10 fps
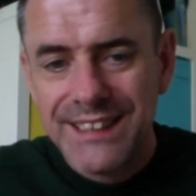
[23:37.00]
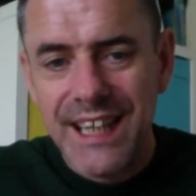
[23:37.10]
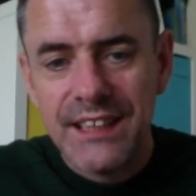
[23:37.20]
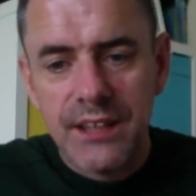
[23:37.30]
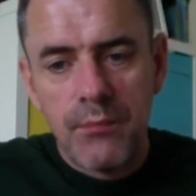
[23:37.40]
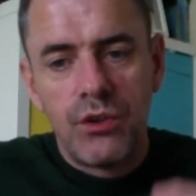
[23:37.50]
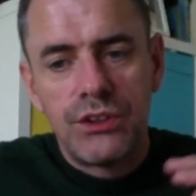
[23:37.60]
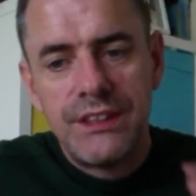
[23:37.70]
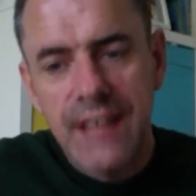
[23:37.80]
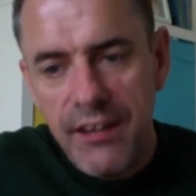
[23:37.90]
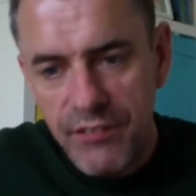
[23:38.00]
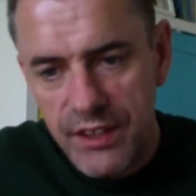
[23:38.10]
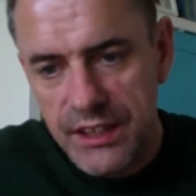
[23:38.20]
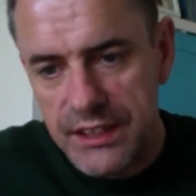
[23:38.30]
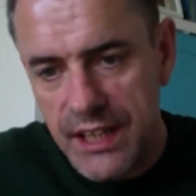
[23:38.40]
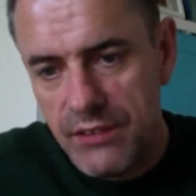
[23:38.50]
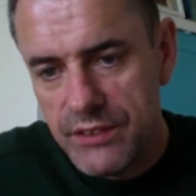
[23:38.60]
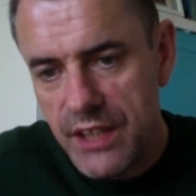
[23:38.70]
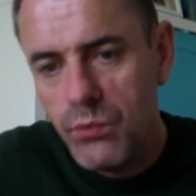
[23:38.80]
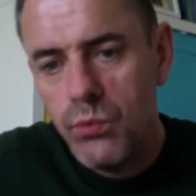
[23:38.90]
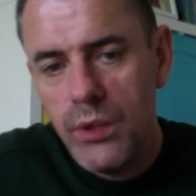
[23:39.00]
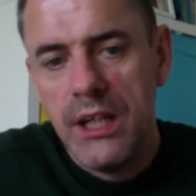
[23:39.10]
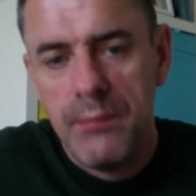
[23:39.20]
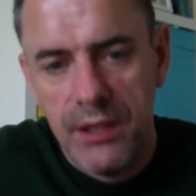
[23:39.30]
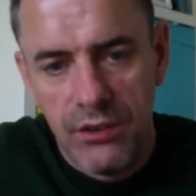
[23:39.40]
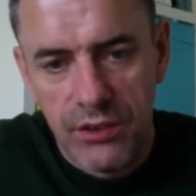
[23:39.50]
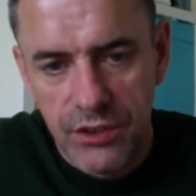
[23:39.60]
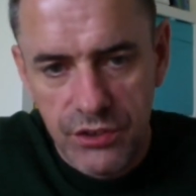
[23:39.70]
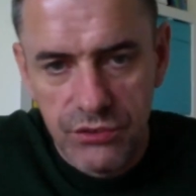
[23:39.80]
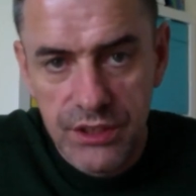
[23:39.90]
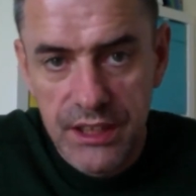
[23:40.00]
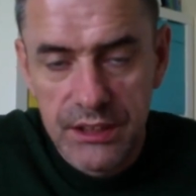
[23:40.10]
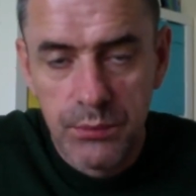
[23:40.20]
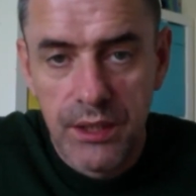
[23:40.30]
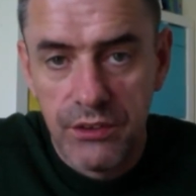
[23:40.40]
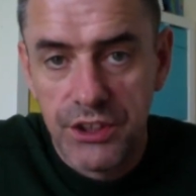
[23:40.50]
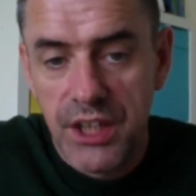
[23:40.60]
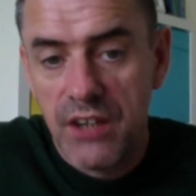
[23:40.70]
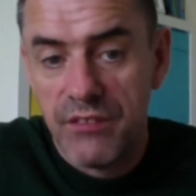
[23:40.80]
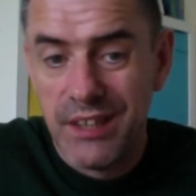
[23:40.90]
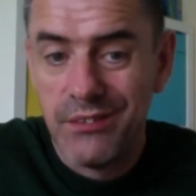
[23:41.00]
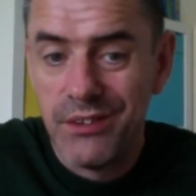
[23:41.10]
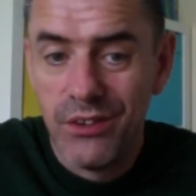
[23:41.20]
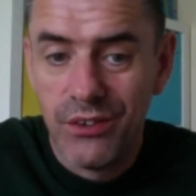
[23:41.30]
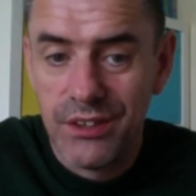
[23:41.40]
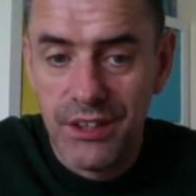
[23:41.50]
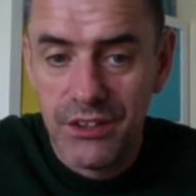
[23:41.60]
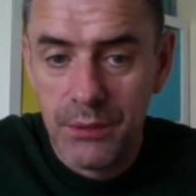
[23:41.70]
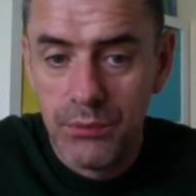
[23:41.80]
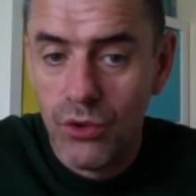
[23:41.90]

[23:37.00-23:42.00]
Sales are most definitely down. They will be looking to do deals without a shadow of a doubt in your local dealership.